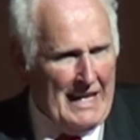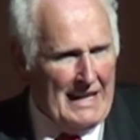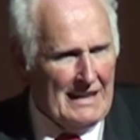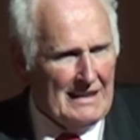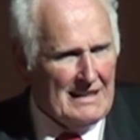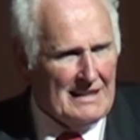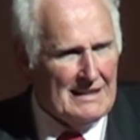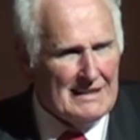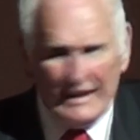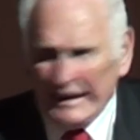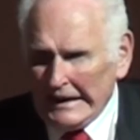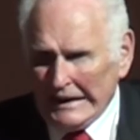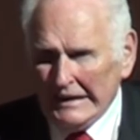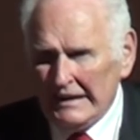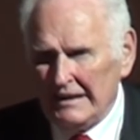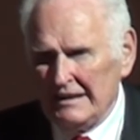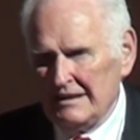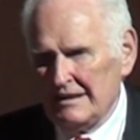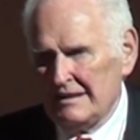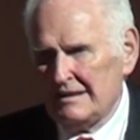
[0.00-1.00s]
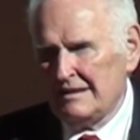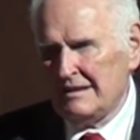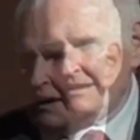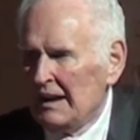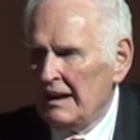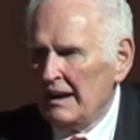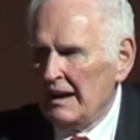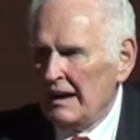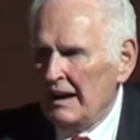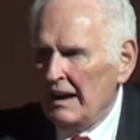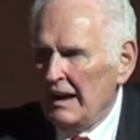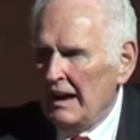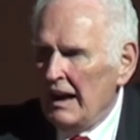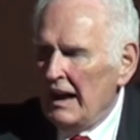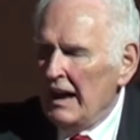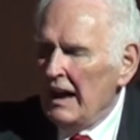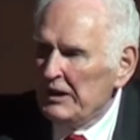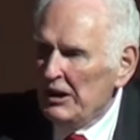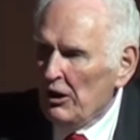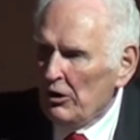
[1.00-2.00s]
The second is,
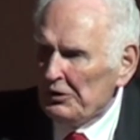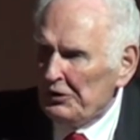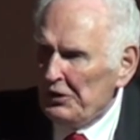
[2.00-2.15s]
we all